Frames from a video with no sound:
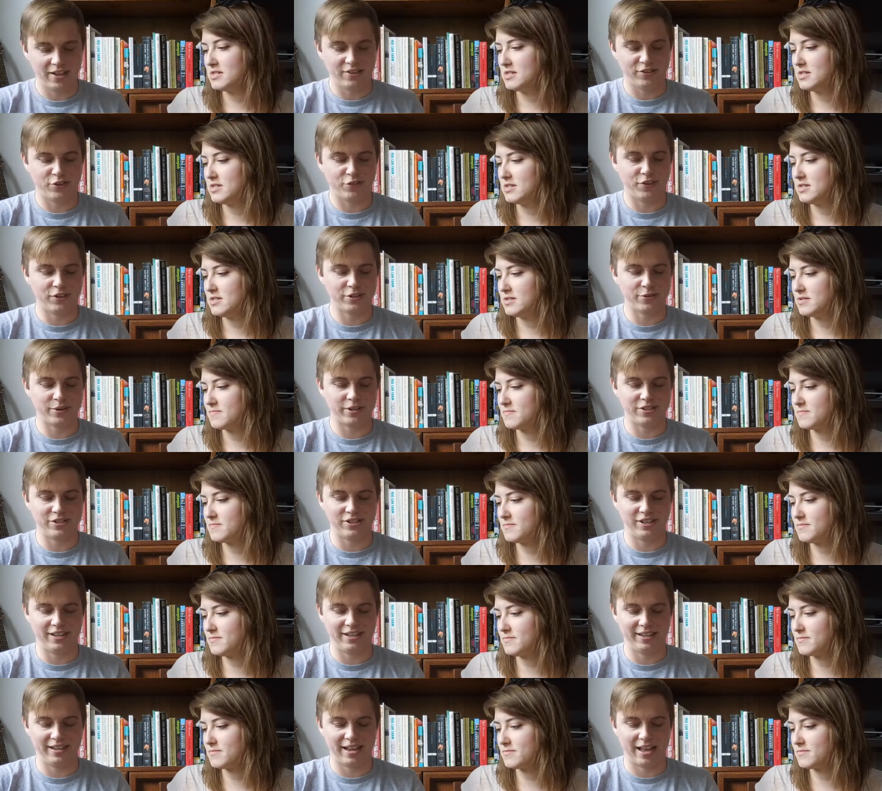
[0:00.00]
Speaker 1: Oh, so first
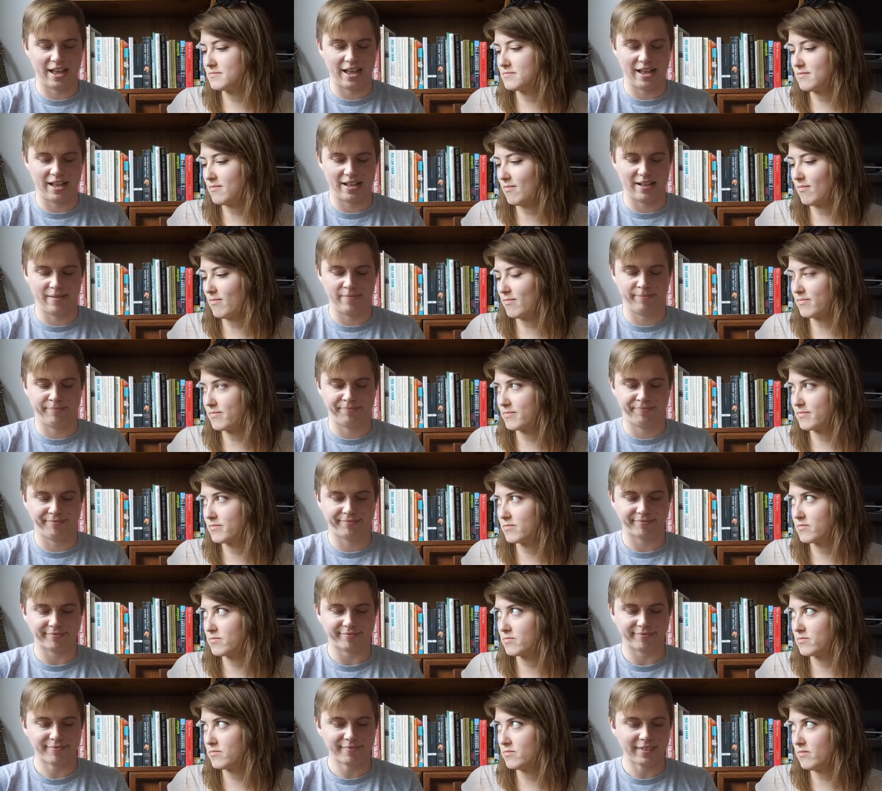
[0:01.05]
question, um,
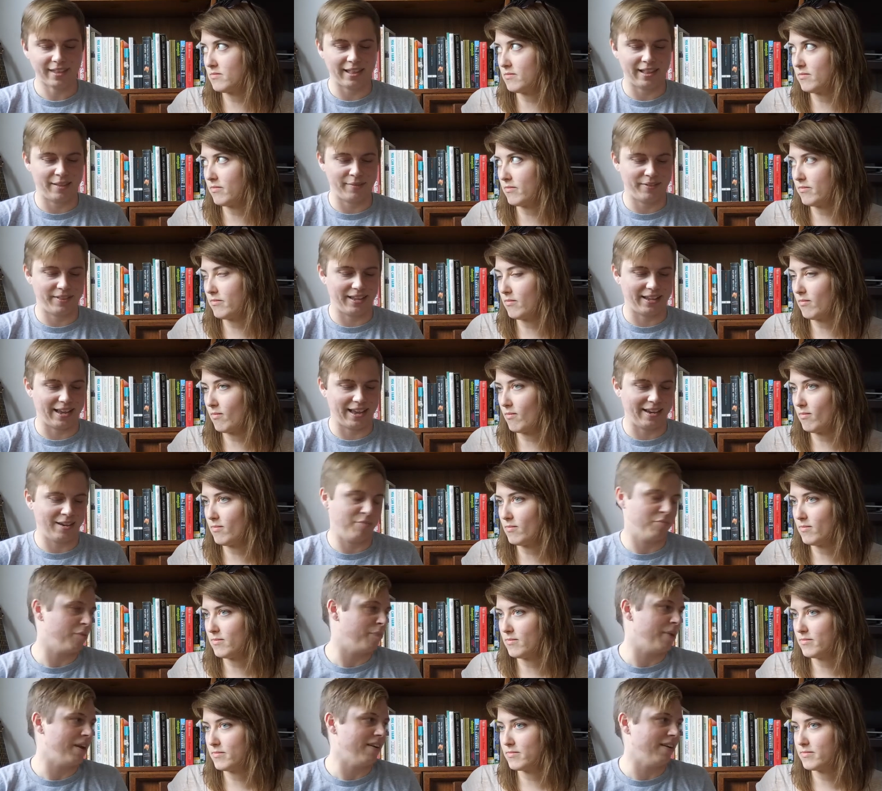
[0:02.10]
let me think. I didn't
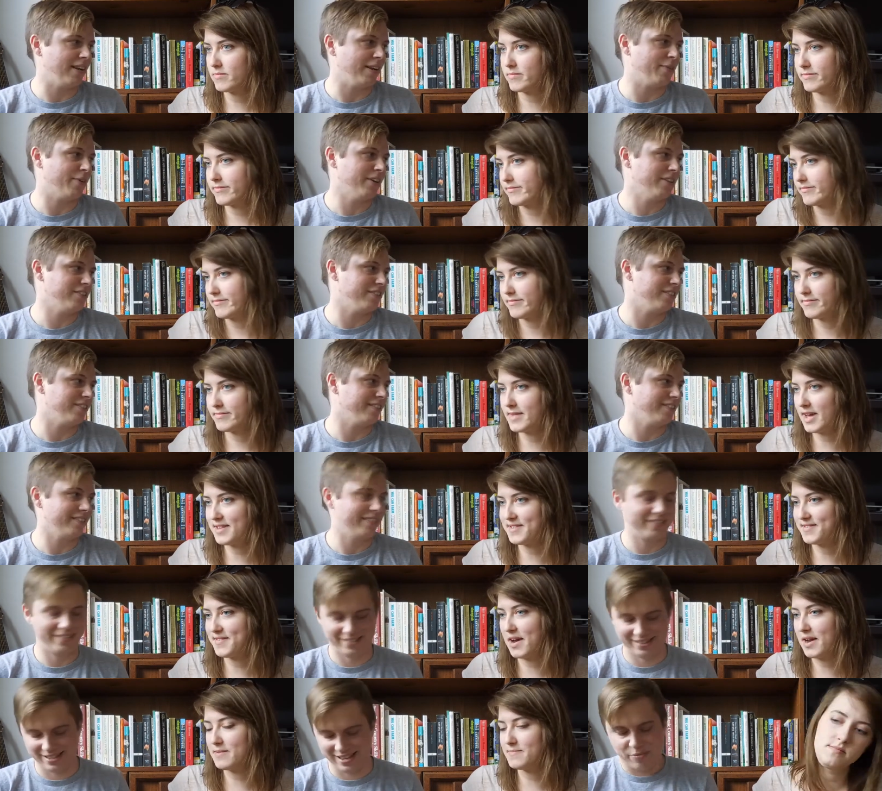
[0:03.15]
prepare any questions. That's
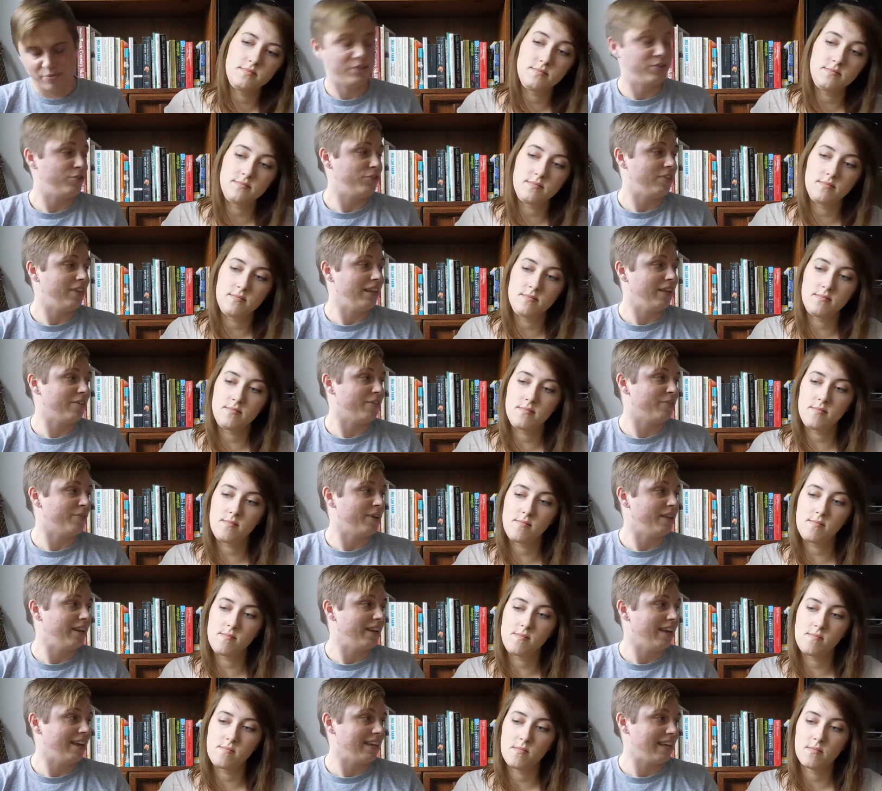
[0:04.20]
fine. What do you think
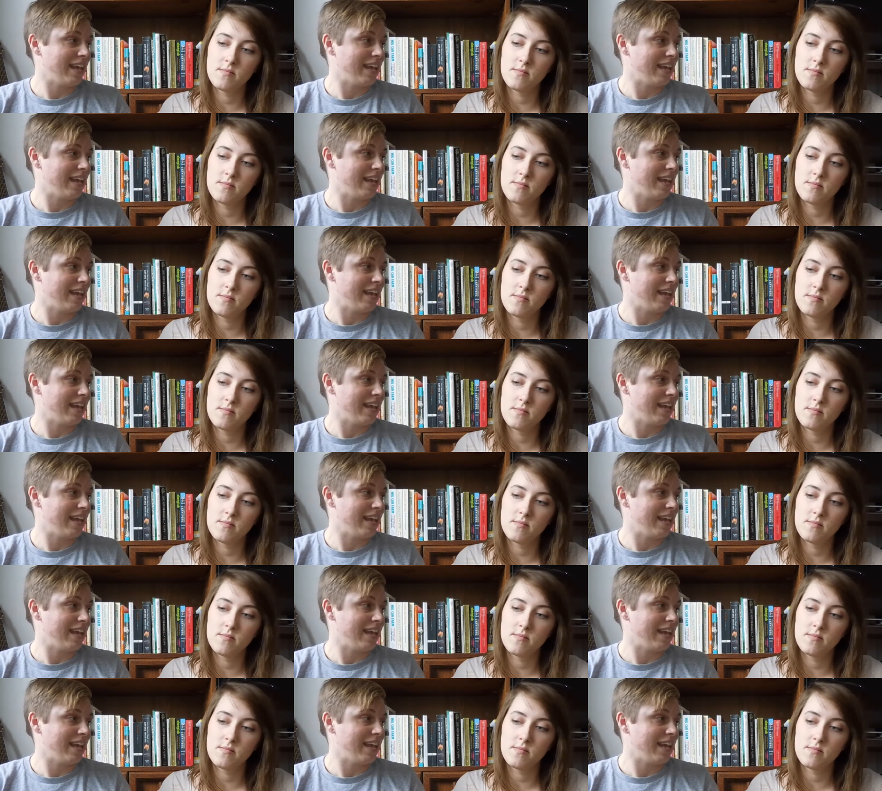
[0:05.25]
when I